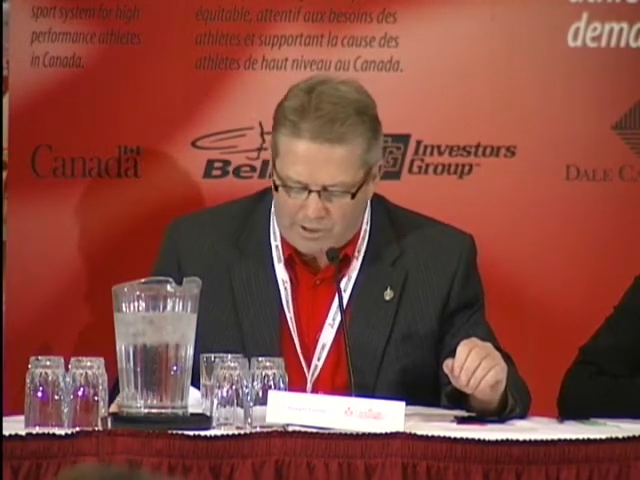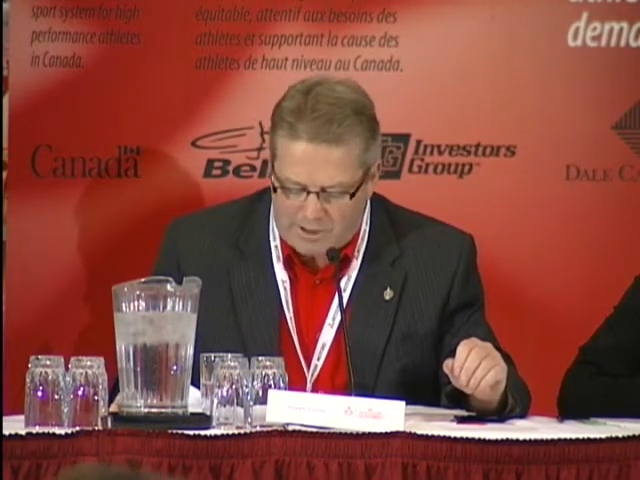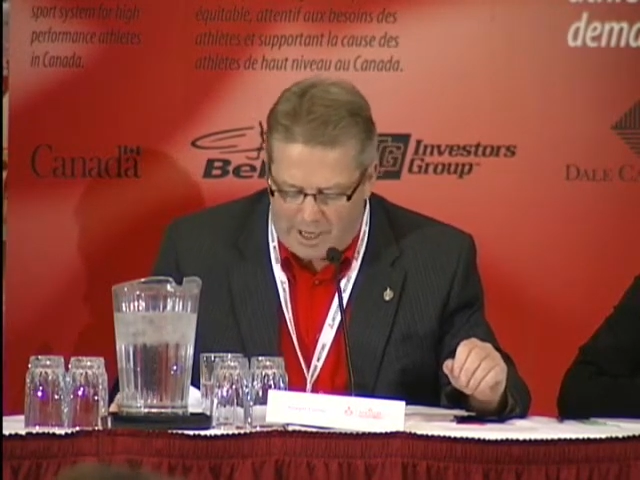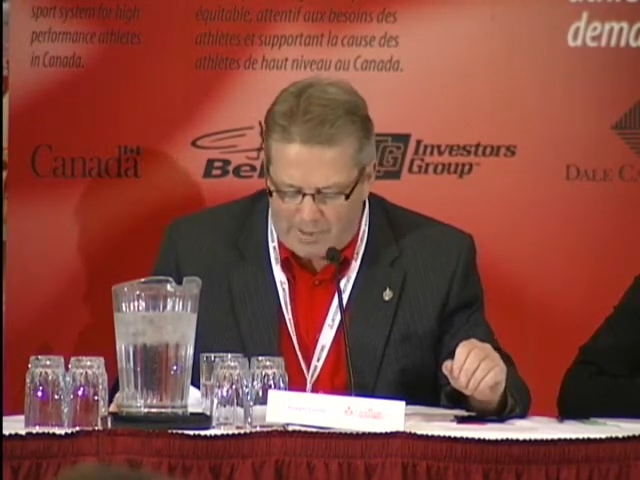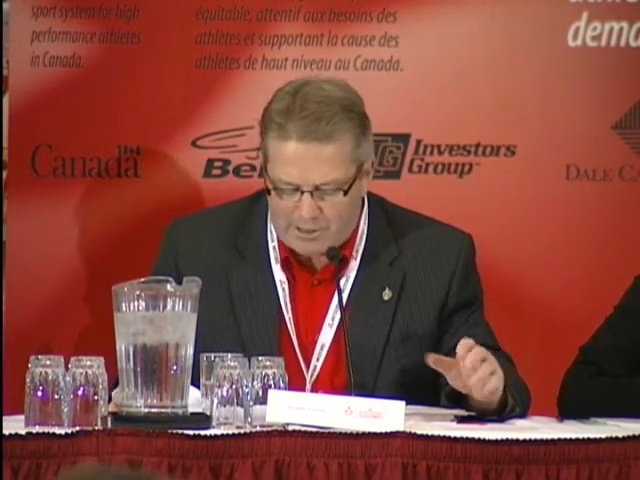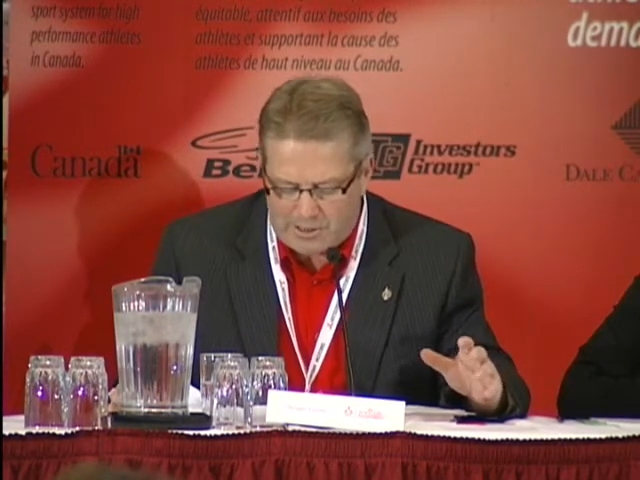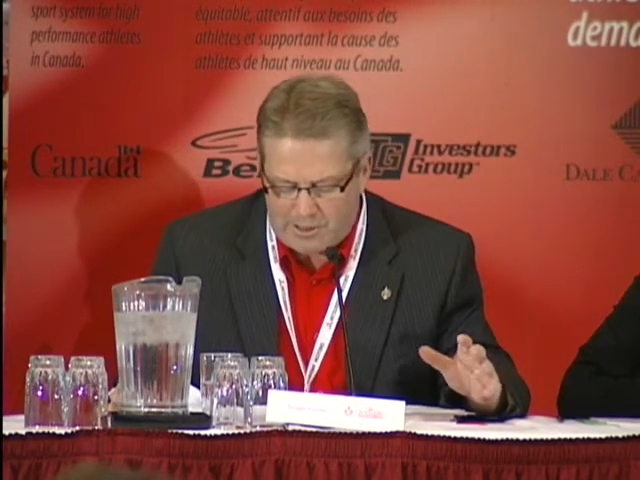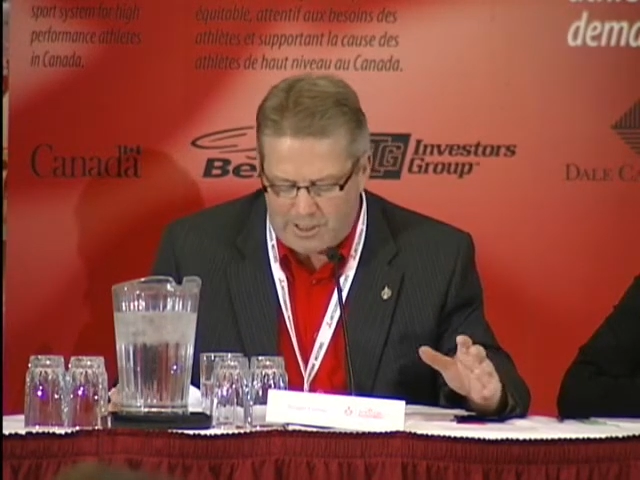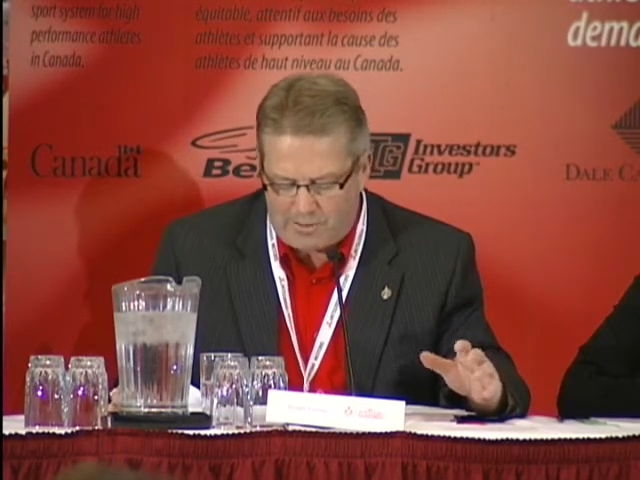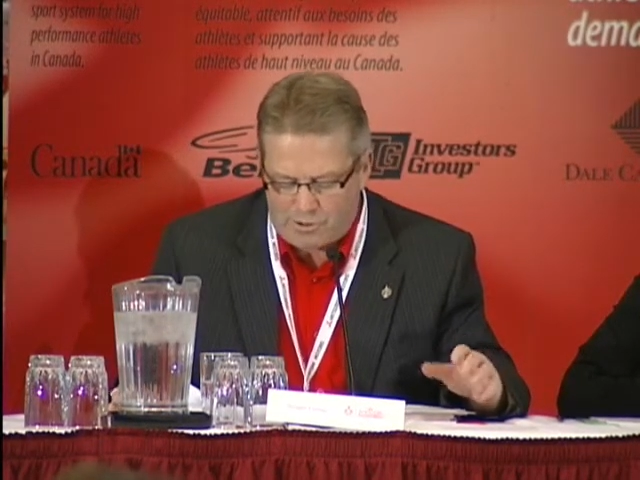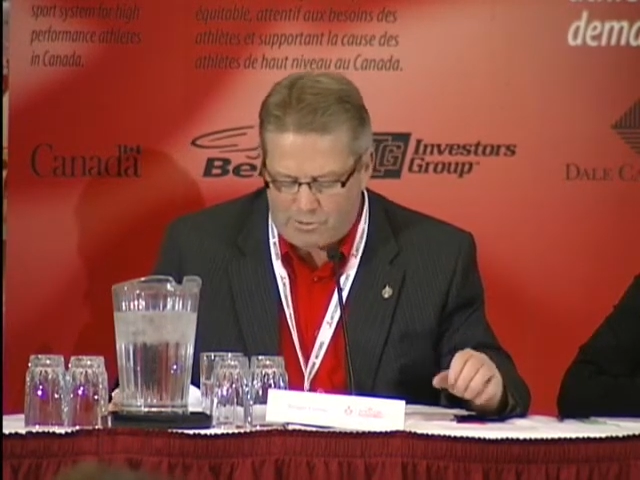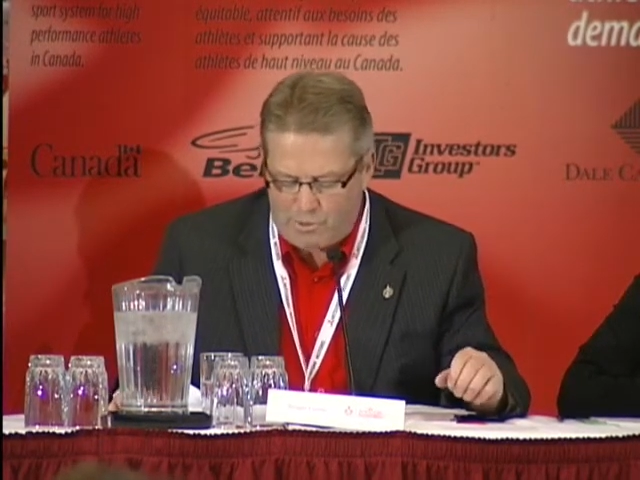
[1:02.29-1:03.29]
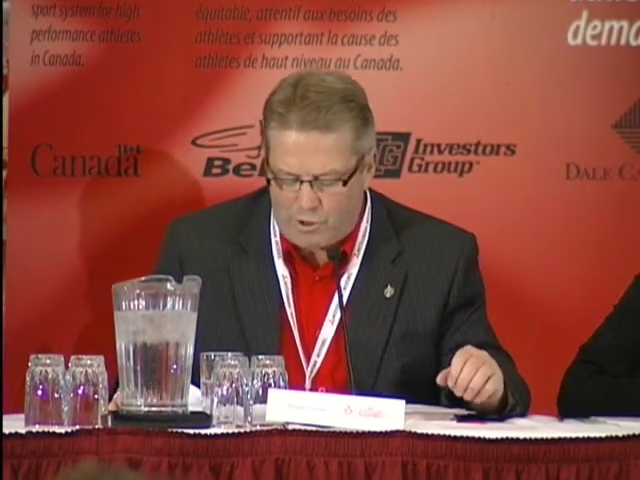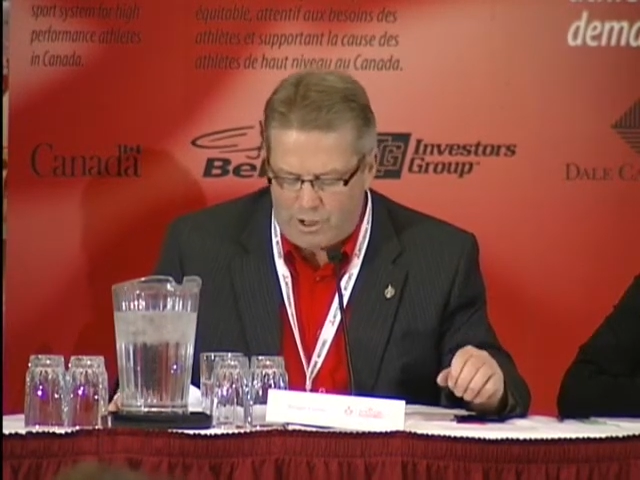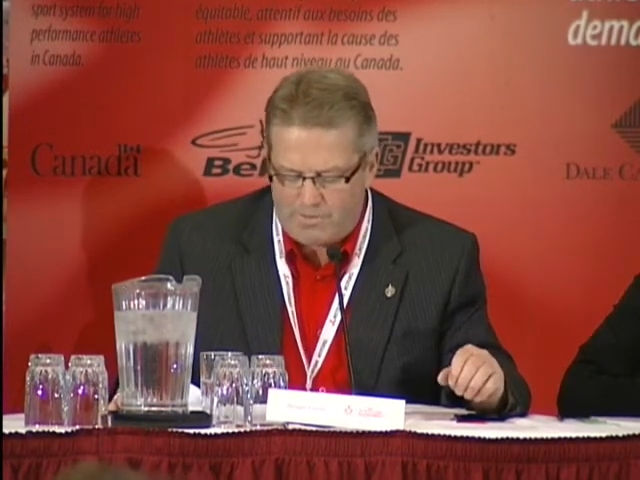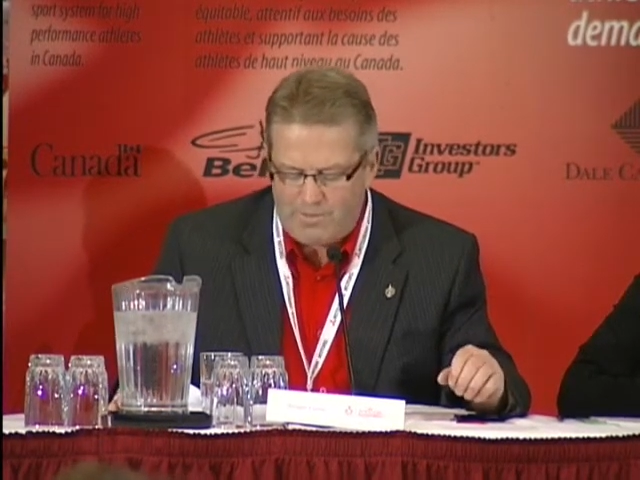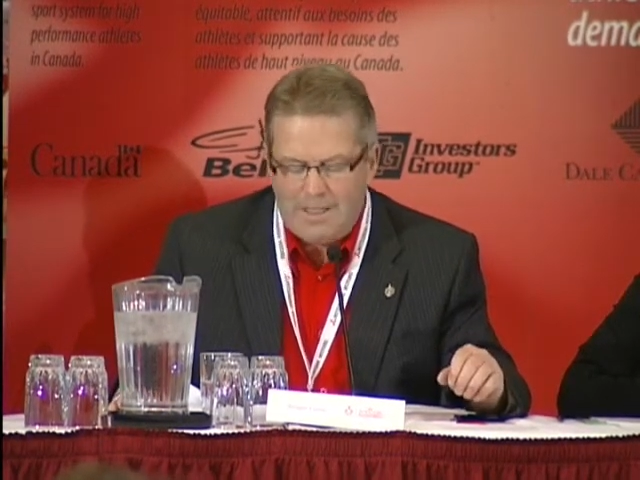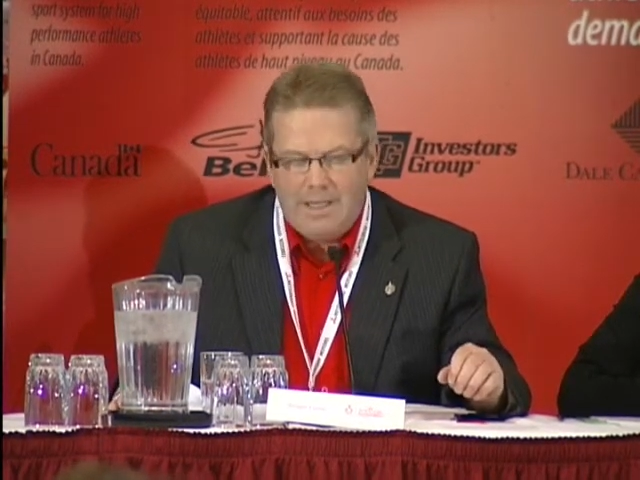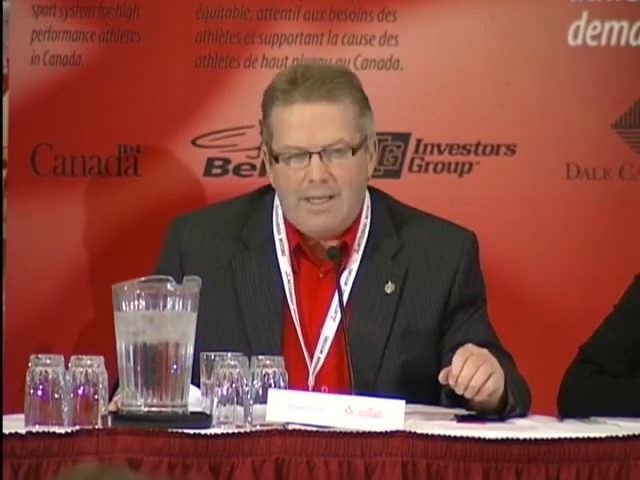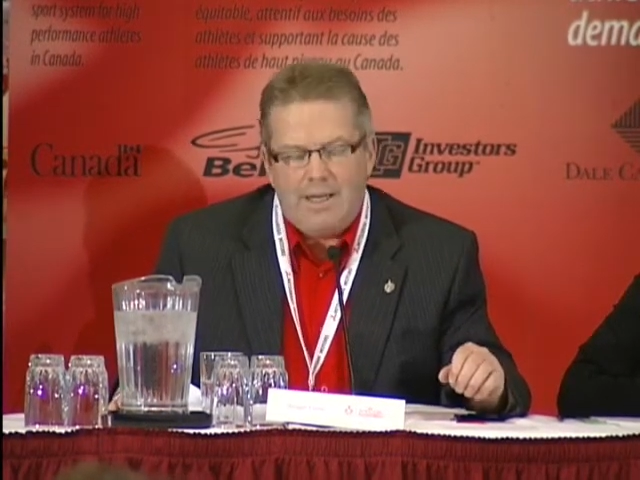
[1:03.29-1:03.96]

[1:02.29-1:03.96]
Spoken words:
topic today of sport.